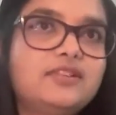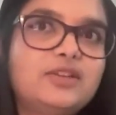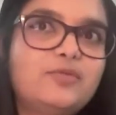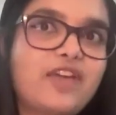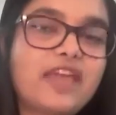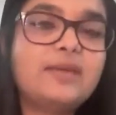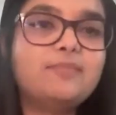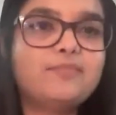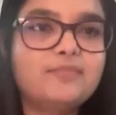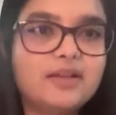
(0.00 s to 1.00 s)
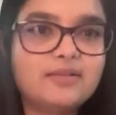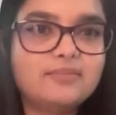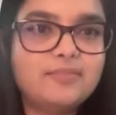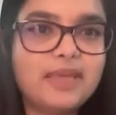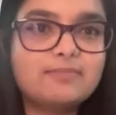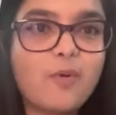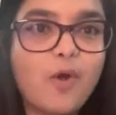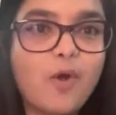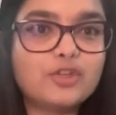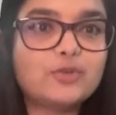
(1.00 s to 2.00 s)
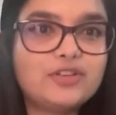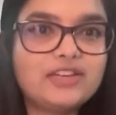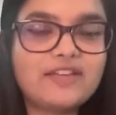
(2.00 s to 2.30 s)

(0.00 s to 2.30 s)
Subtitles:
very big module